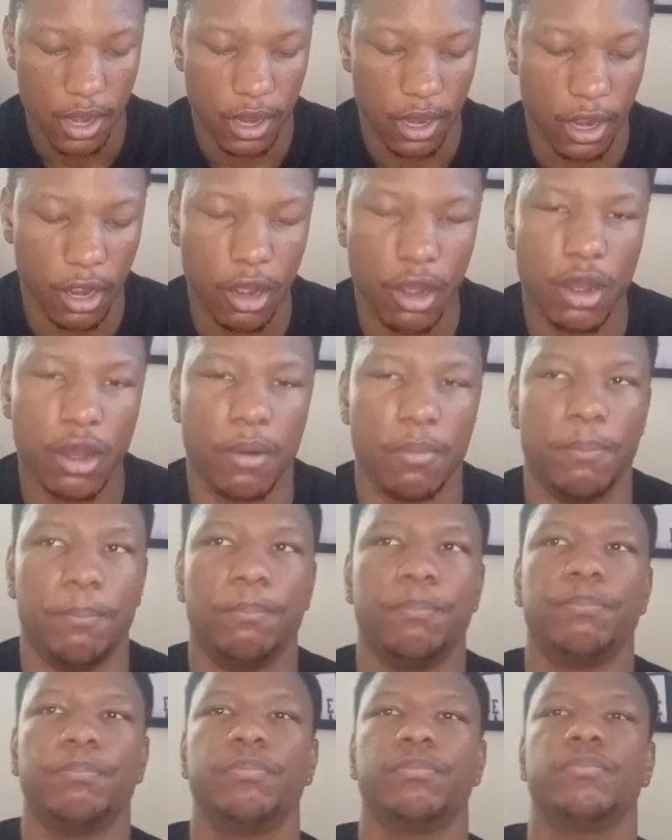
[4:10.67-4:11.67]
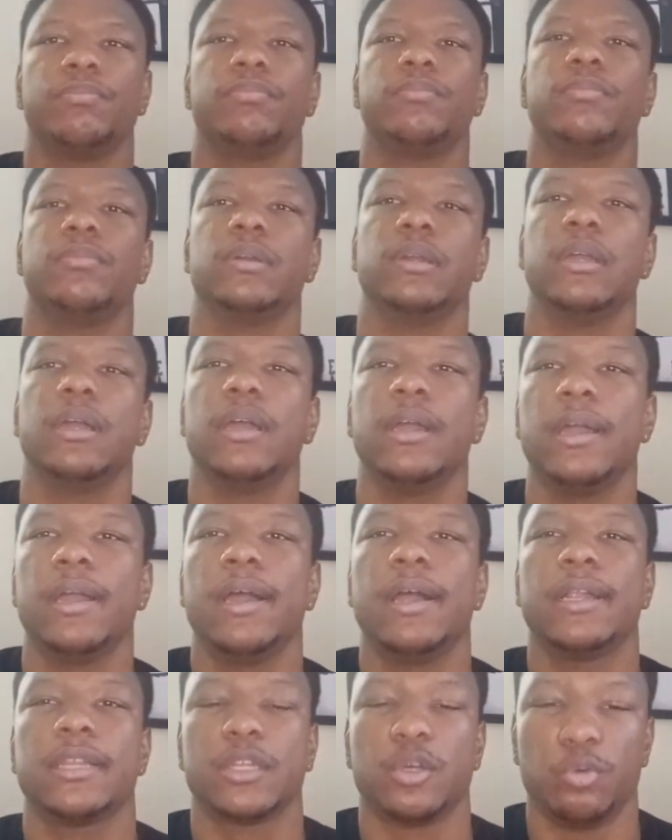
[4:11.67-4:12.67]
The
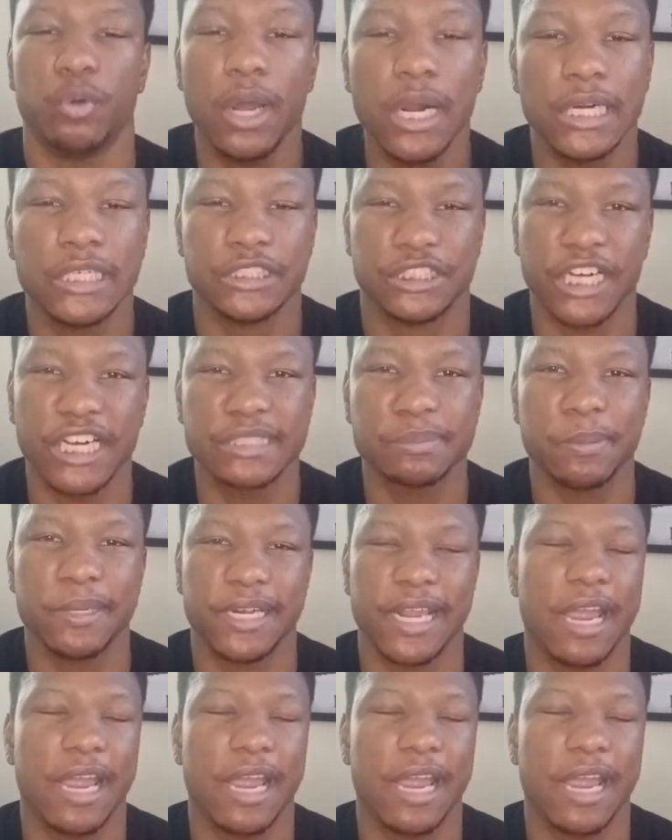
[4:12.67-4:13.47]
one adjustment